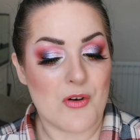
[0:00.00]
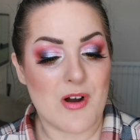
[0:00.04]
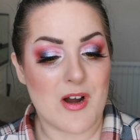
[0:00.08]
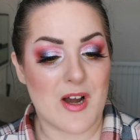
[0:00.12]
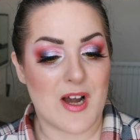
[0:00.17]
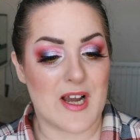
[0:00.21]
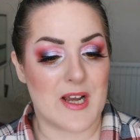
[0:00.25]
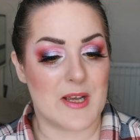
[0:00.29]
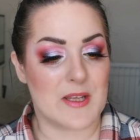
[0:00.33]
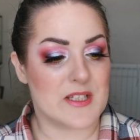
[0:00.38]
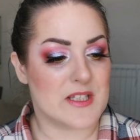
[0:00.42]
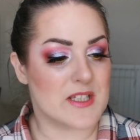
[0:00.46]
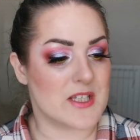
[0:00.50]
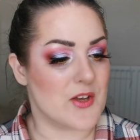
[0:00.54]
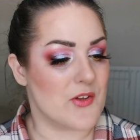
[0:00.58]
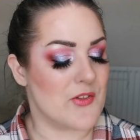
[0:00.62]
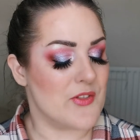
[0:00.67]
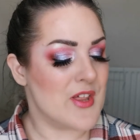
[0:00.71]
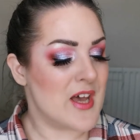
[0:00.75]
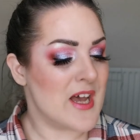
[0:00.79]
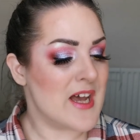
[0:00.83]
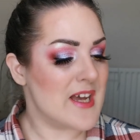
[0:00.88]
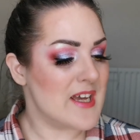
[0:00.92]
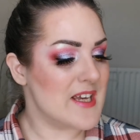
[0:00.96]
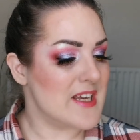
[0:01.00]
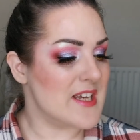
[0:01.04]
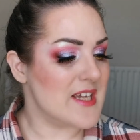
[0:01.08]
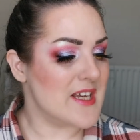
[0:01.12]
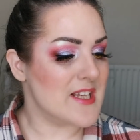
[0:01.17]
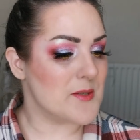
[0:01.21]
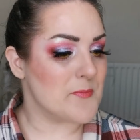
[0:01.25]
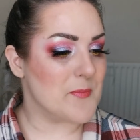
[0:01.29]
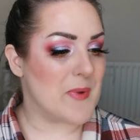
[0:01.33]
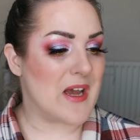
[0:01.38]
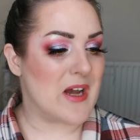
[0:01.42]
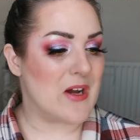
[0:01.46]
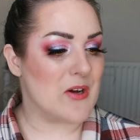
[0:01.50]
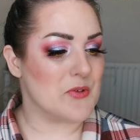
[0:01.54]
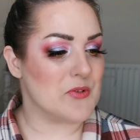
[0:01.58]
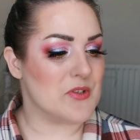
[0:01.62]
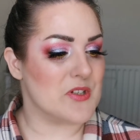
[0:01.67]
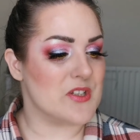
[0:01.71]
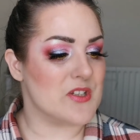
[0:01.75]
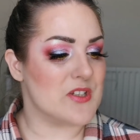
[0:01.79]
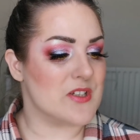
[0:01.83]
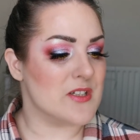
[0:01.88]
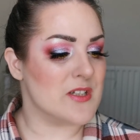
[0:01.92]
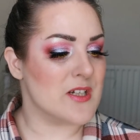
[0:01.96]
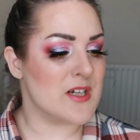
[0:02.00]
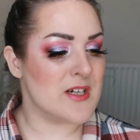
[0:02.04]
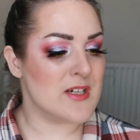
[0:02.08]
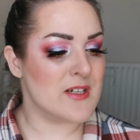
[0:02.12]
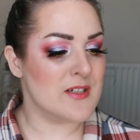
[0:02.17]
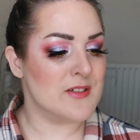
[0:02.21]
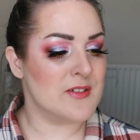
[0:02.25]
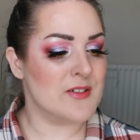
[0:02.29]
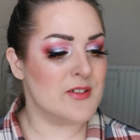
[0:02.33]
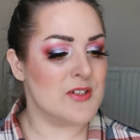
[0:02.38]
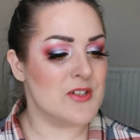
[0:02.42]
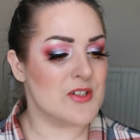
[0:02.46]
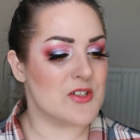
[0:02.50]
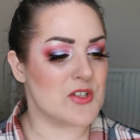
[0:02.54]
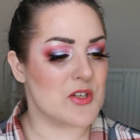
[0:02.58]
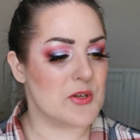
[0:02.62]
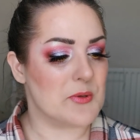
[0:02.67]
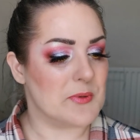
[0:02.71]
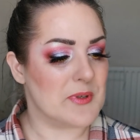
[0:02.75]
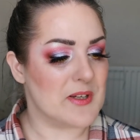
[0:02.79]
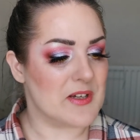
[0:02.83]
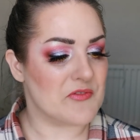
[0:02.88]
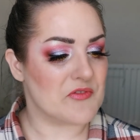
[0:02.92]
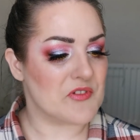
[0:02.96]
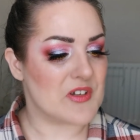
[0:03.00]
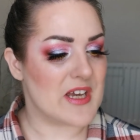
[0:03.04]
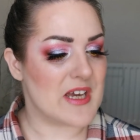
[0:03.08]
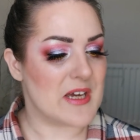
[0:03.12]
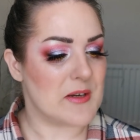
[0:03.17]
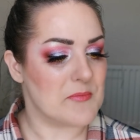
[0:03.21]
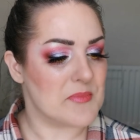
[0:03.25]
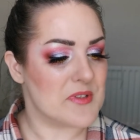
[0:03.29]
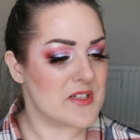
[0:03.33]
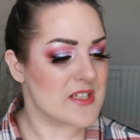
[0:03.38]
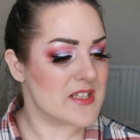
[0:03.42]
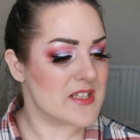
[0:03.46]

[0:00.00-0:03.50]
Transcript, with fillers: Right, so that is powders done. So we have kept